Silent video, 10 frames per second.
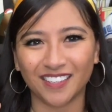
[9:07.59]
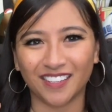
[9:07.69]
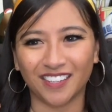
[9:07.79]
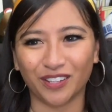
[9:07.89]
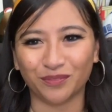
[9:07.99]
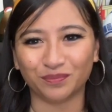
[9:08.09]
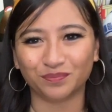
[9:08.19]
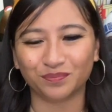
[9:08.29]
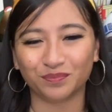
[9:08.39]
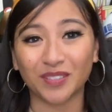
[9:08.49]

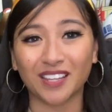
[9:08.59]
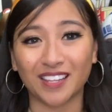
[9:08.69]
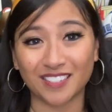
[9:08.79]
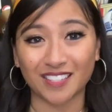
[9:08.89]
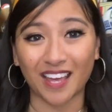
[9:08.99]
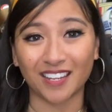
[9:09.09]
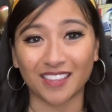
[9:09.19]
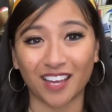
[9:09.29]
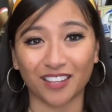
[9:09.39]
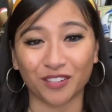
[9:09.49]
But then they just added
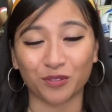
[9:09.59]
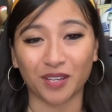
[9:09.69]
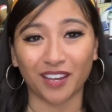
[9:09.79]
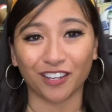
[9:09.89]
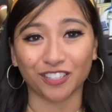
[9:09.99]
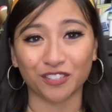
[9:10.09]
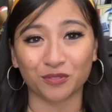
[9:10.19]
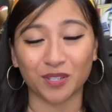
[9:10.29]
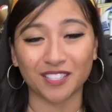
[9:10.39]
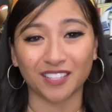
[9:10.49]
the other 3 characters
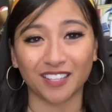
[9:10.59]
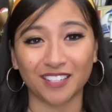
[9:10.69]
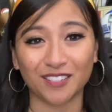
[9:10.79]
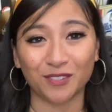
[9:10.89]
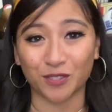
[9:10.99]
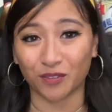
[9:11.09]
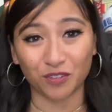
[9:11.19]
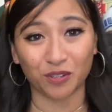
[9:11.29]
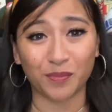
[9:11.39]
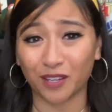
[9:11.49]
recently too. So if
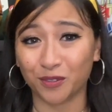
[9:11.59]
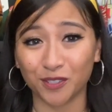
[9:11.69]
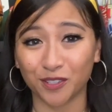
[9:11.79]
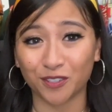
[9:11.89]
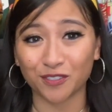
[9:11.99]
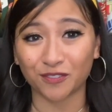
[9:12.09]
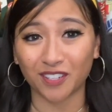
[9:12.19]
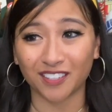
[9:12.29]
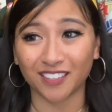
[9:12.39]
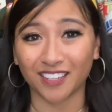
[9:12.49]
you're a big Golden Girls
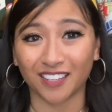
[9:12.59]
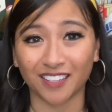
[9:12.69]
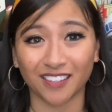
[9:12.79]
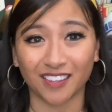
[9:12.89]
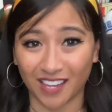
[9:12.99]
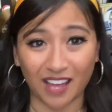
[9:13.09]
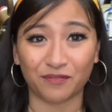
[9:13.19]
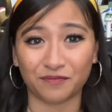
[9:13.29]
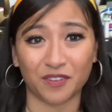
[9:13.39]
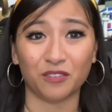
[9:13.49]
fan, like they have
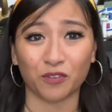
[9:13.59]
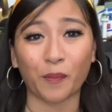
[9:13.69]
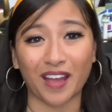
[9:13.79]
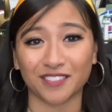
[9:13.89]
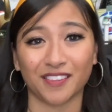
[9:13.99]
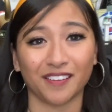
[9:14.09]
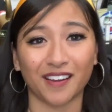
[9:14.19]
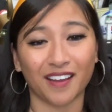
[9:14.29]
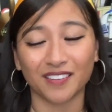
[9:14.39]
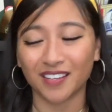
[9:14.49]
all 4 bags on there
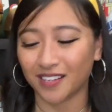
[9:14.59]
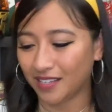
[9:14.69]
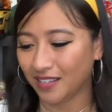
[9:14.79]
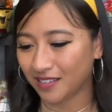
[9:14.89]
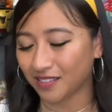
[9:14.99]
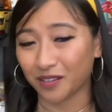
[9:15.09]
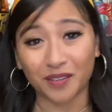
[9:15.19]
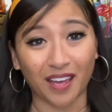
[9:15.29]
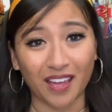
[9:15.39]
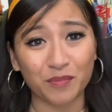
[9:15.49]
now. So
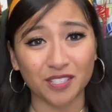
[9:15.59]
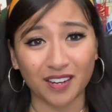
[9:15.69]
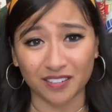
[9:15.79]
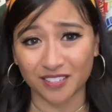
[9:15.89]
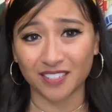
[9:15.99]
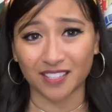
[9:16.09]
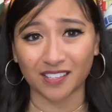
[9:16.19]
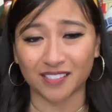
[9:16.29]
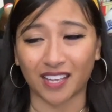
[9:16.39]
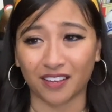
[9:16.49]
yeah, Amazon actually
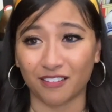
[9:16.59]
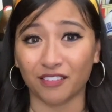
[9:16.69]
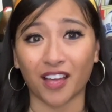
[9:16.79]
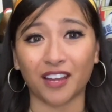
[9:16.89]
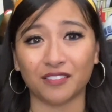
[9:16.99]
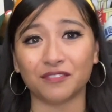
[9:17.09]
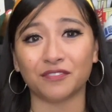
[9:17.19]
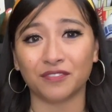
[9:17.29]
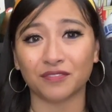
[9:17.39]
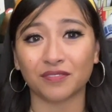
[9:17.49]
has like a lot
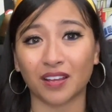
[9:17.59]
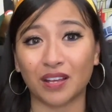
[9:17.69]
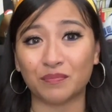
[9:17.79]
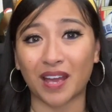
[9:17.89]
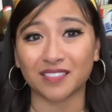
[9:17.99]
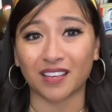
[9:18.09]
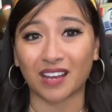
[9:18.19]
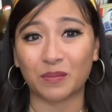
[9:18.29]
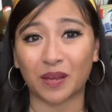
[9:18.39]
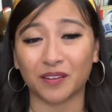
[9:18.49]
of bags that
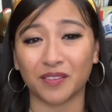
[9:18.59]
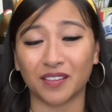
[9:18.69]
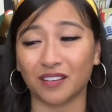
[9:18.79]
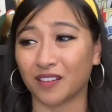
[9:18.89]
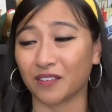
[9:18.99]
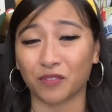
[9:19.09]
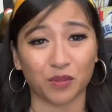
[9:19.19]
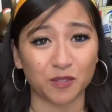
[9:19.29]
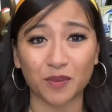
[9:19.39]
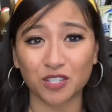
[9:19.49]
come out on there, like from
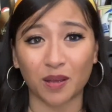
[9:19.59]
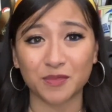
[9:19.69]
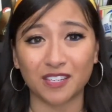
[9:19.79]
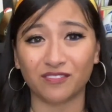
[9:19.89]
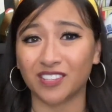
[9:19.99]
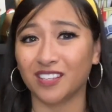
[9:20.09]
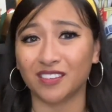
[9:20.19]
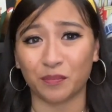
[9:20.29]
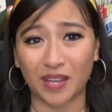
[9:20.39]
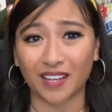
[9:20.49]
the small shops even.
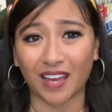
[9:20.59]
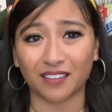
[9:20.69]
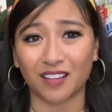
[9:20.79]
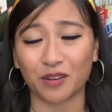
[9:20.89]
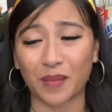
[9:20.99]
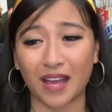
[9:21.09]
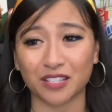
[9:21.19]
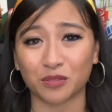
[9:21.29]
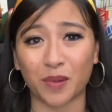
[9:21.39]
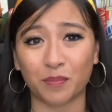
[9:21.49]
The main catalog
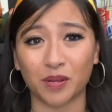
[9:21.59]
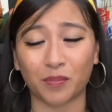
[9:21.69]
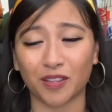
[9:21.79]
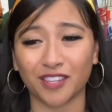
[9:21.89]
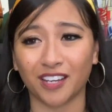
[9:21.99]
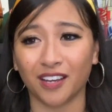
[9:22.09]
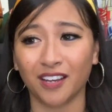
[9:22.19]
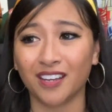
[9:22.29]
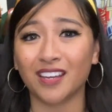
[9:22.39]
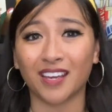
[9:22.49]
bags pop up on there,
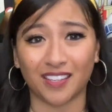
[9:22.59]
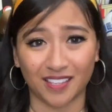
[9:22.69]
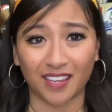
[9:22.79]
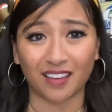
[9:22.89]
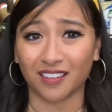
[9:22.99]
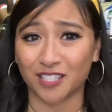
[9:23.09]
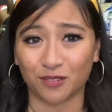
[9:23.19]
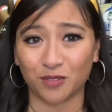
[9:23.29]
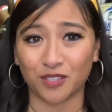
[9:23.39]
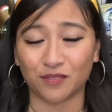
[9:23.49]
and then yeah,
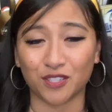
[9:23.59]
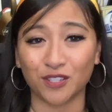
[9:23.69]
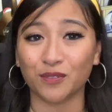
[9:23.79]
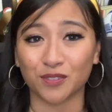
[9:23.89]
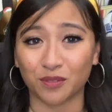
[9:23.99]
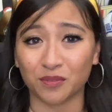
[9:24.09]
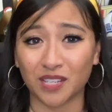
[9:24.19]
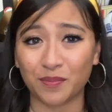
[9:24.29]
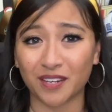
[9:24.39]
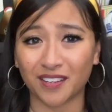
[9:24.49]
exclusives too. So
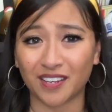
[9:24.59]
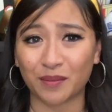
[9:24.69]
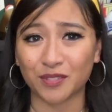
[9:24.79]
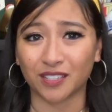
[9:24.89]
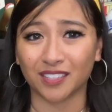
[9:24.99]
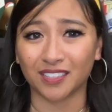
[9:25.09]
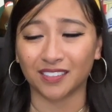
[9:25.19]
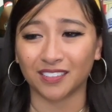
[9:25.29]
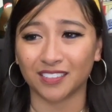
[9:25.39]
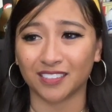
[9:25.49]
keep an eye on Amazon.
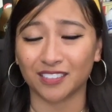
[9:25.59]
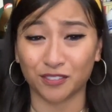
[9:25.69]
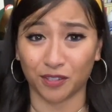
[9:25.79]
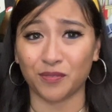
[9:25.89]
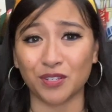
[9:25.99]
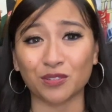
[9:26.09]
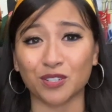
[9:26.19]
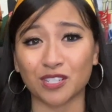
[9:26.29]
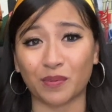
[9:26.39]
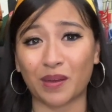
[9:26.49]
It's a great
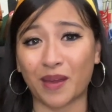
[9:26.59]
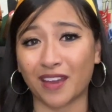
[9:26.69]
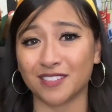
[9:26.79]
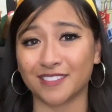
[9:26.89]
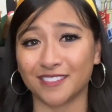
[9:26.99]
resource to buy bags.